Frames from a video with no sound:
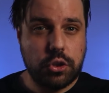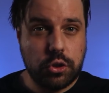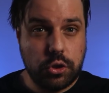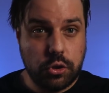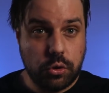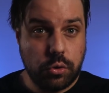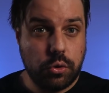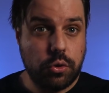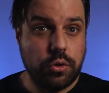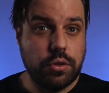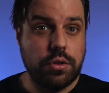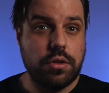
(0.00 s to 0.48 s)

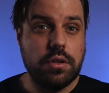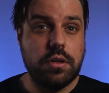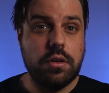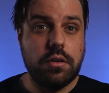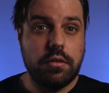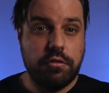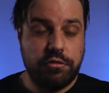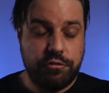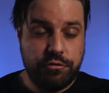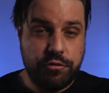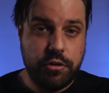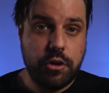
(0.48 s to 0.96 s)
good
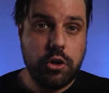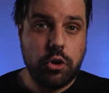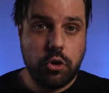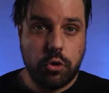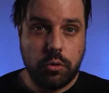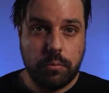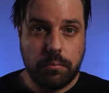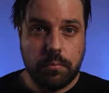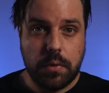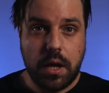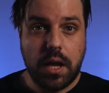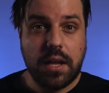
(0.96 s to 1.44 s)

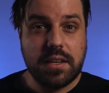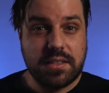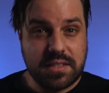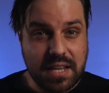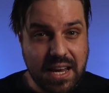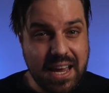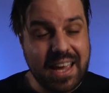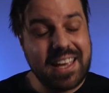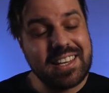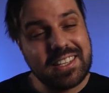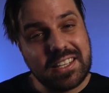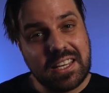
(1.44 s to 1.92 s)
film
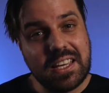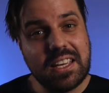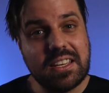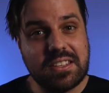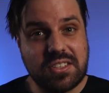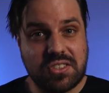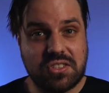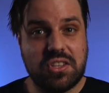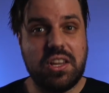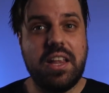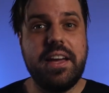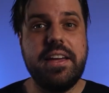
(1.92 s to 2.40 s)
10
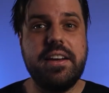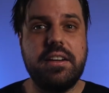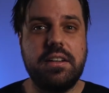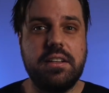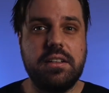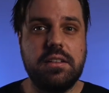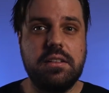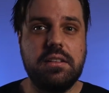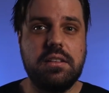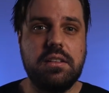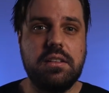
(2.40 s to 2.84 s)
years later.